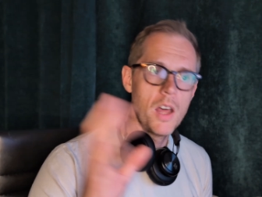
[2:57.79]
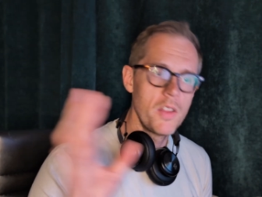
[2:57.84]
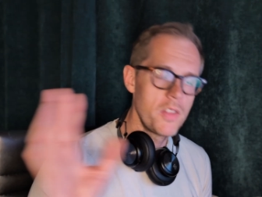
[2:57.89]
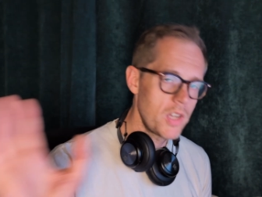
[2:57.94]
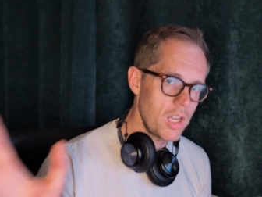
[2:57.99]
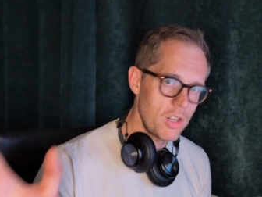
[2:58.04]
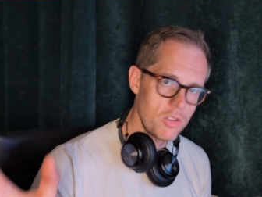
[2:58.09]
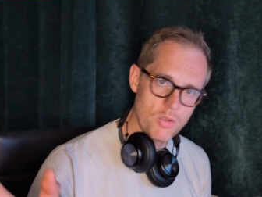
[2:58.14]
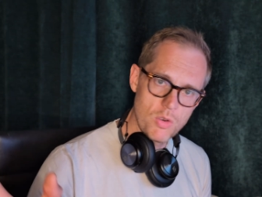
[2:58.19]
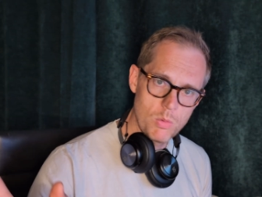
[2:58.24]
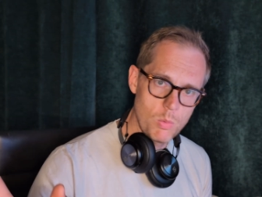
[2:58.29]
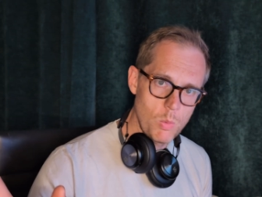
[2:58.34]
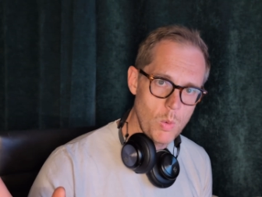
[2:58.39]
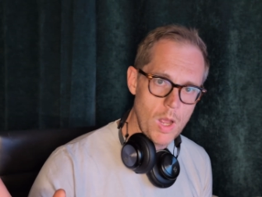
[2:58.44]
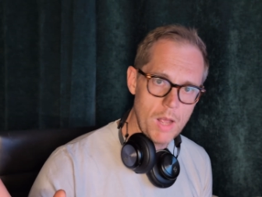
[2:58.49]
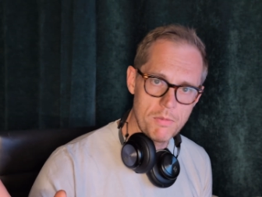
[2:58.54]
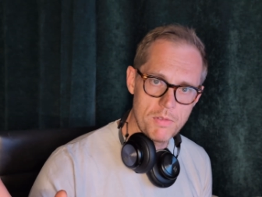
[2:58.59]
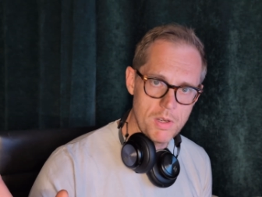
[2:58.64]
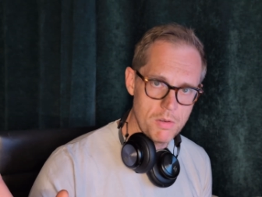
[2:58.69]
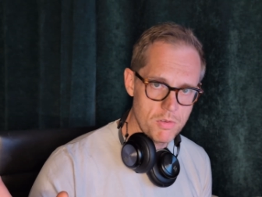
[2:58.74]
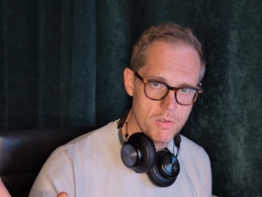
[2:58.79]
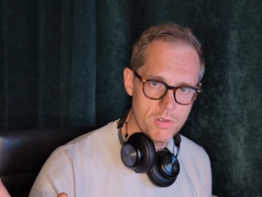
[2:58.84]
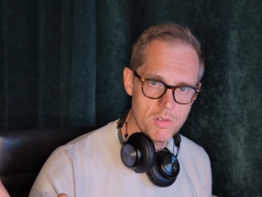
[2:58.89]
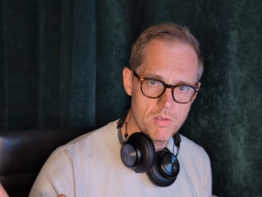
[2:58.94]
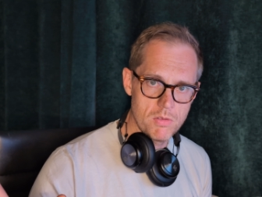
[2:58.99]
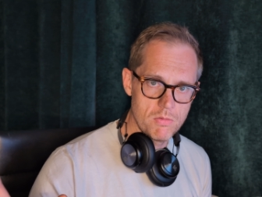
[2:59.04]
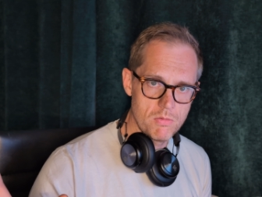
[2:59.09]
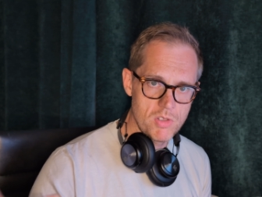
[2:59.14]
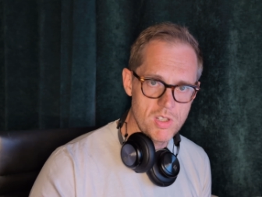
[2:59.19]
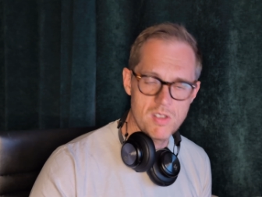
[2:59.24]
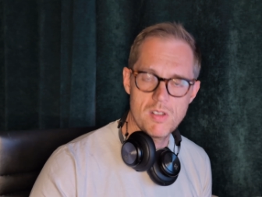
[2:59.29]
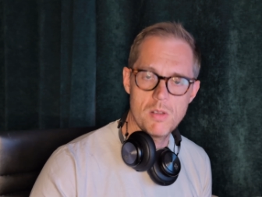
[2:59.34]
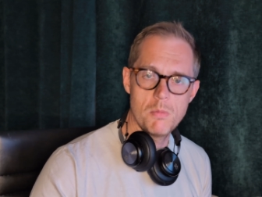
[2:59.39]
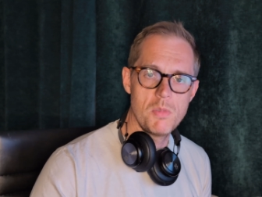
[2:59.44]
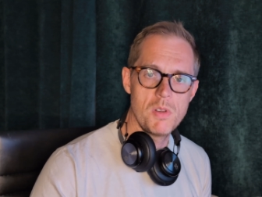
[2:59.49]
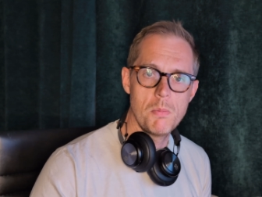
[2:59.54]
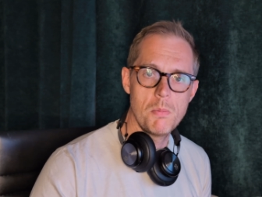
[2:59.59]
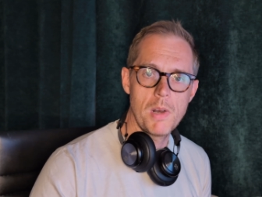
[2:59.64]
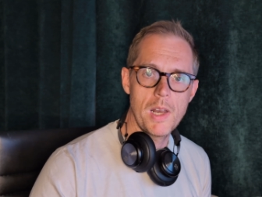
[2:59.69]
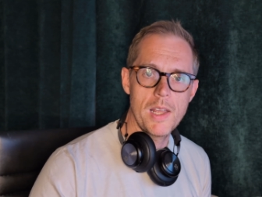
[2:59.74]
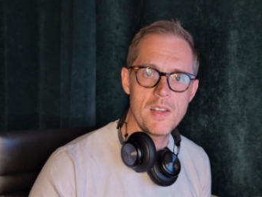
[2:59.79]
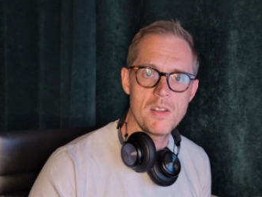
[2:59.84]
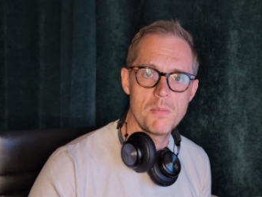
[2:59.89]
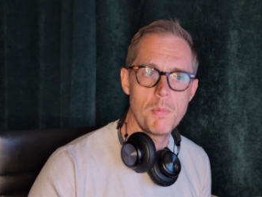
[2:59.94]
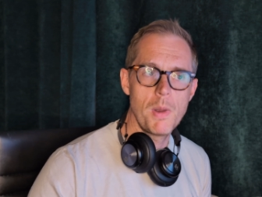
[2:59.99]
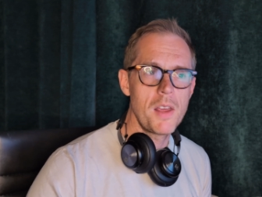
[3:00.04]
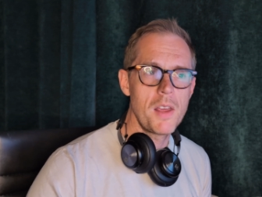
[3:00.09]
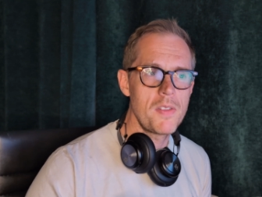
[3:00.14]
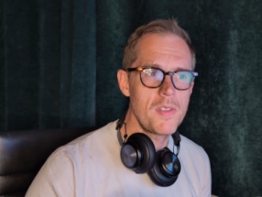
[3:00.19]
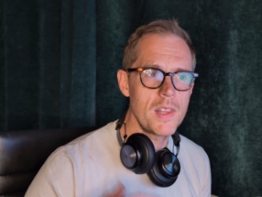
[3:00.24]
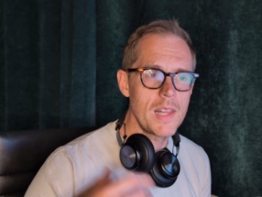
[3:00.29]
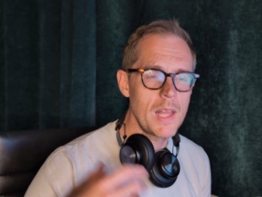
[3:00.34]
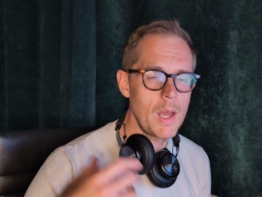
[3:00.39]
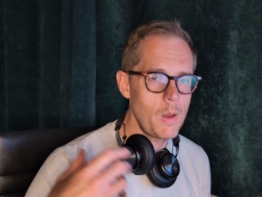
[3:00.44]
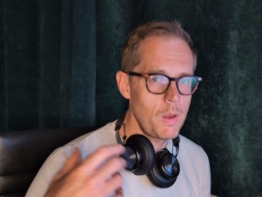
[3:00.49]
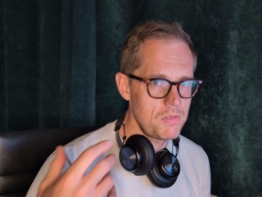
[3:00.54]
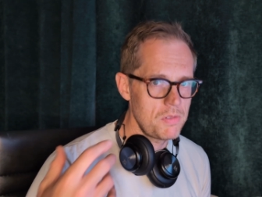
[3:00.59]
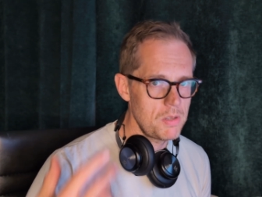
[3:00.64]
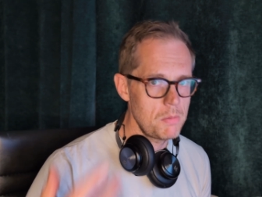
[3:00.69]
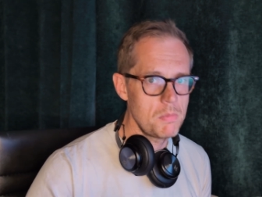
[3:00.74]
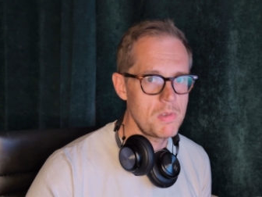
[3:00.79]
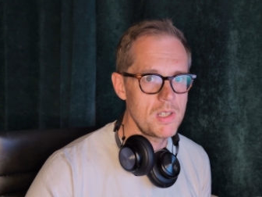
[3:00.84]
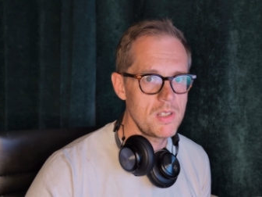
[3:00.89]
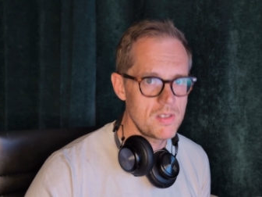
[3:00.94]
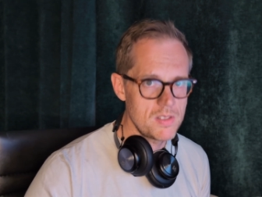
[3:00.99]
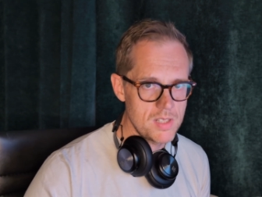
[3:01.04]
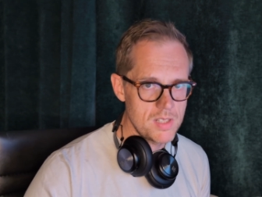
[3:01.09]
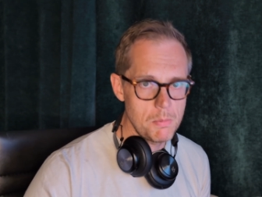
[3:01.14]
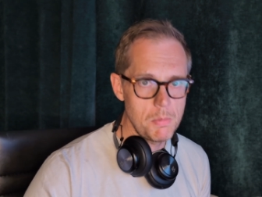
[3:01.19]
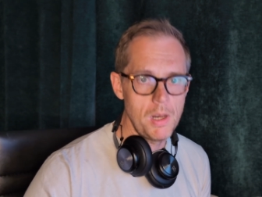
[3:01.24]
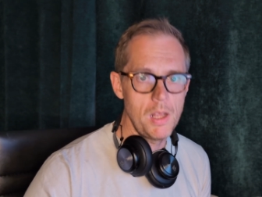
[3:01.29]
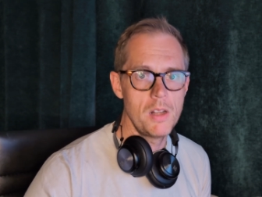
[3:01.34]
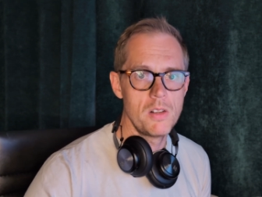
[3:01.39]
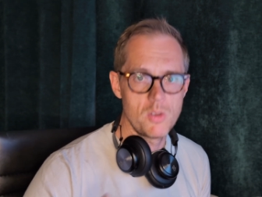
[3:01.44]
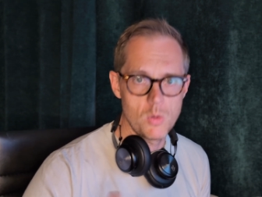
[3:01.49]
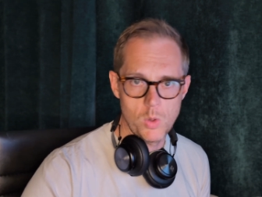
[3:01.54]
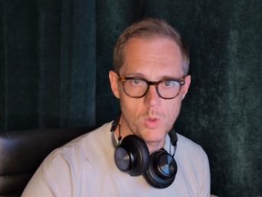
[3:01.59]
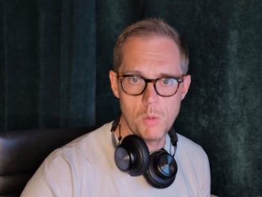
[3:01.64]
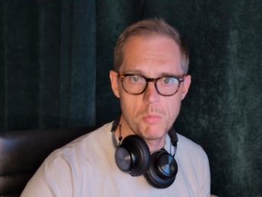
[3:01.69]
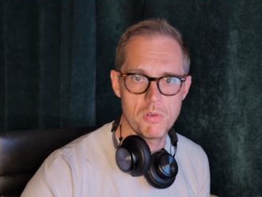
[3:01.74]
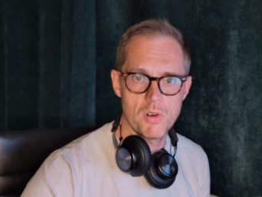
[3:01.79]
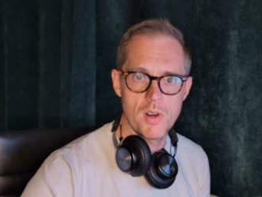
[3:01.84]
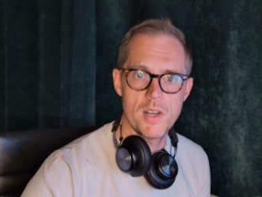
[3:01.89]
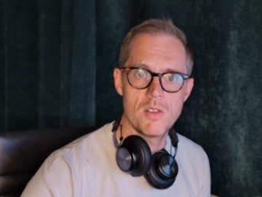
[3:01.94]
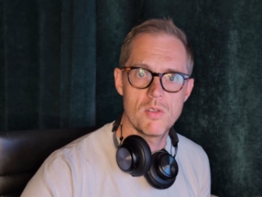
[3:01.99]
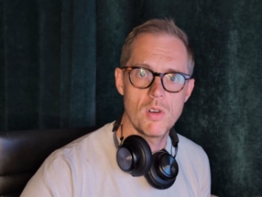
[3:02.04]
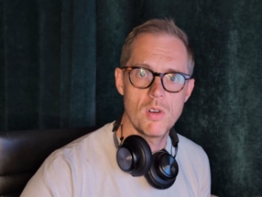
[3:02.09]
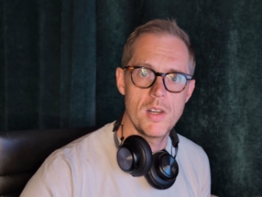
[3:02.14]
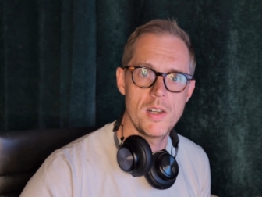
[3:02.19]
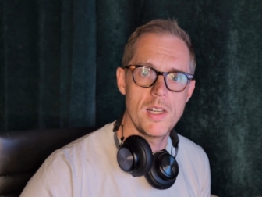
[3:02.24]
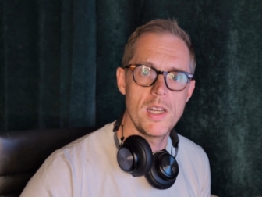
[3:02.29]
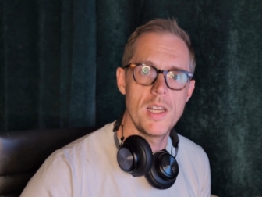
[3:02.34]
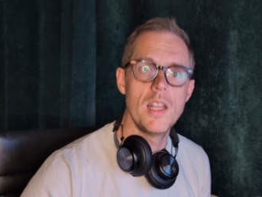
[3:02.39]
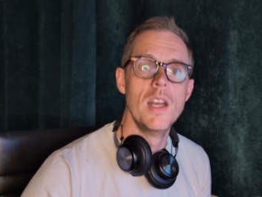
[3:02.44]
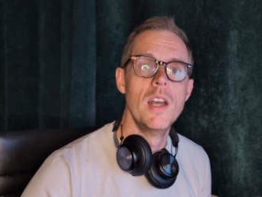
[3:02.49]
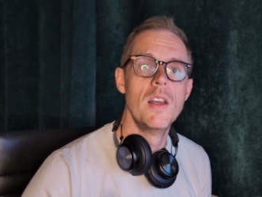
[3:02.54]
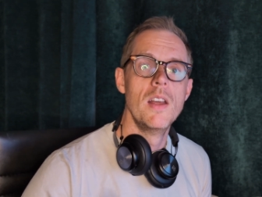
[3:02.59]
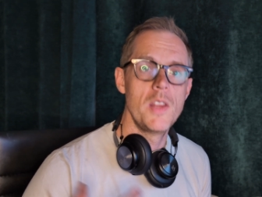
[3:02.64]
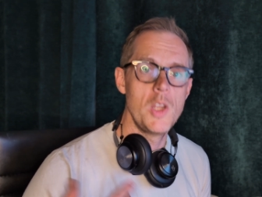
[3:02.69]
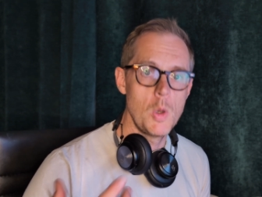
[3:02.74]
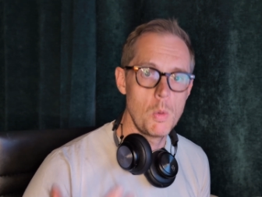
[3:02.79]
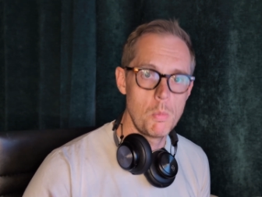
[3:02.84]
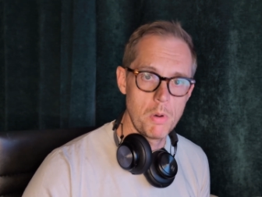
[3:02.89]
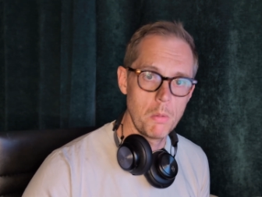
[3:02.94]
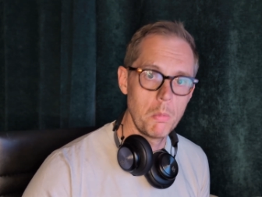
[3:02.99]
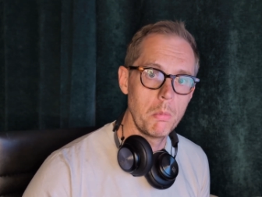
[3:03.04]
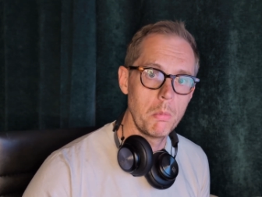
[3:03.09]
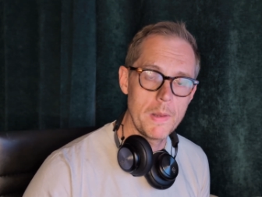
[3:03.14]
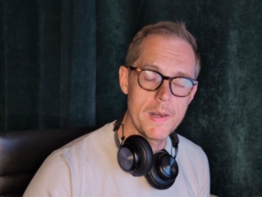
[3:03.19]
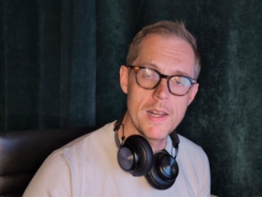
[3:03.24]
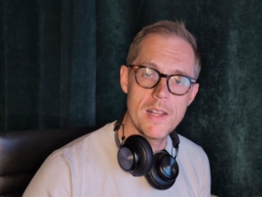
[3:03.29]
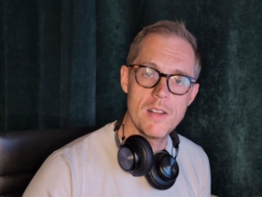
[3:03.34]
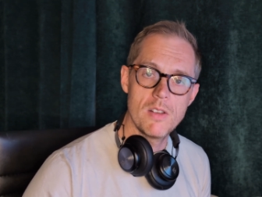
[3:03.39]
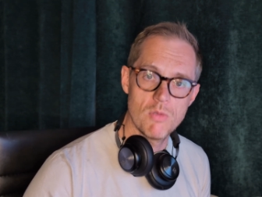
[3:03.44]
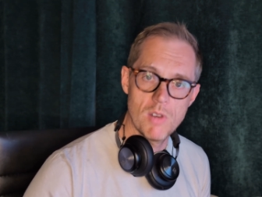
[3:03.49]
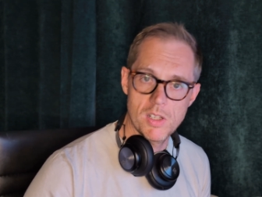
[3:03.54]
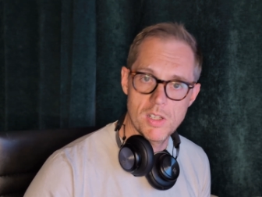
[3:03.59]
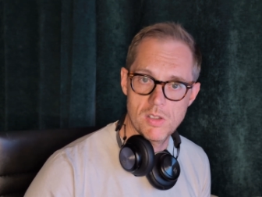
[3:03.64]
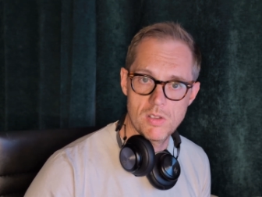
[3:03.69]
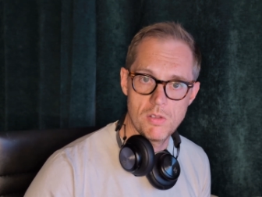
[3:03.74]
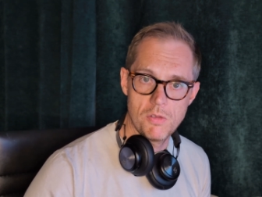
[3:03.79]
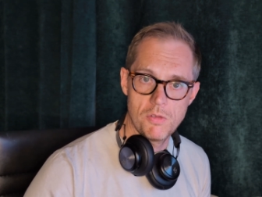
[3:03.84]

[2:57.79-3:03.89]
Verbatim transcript: Other countries will have different systems in place, but I think they'll have something similar to an operator ID that you'll probably need to register